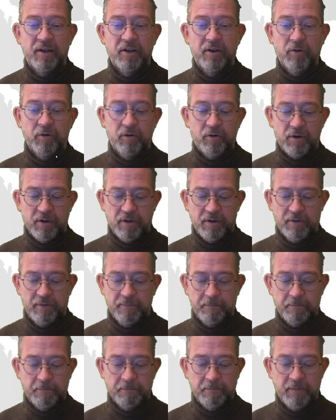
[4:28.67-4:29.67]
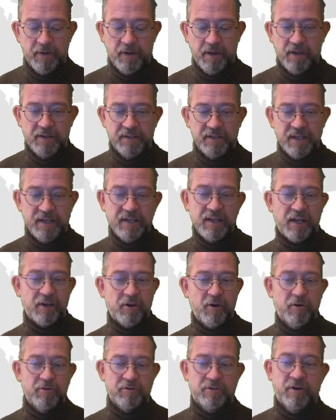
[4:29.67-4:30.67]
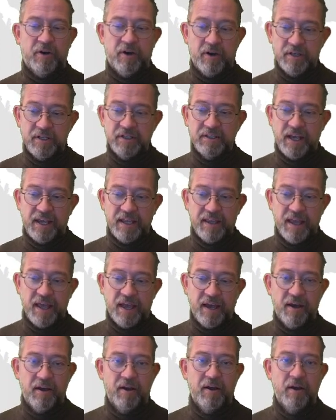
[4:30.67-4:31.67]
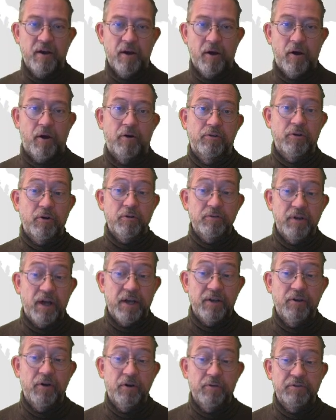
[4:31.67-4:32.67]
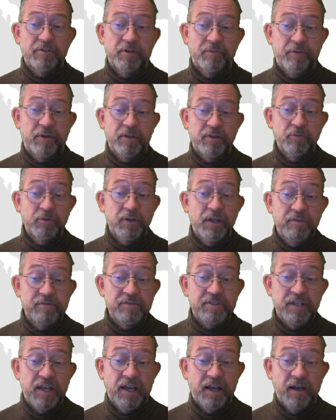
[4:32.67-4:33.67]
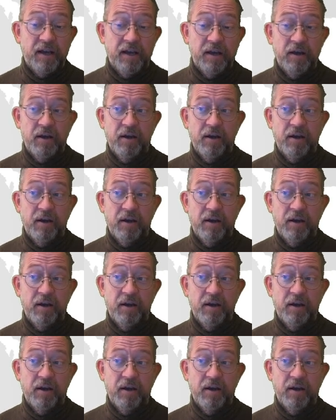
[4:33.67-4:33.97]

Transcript: look, hmm, didn't I go to holiday there? Or don't I know someone who lives there?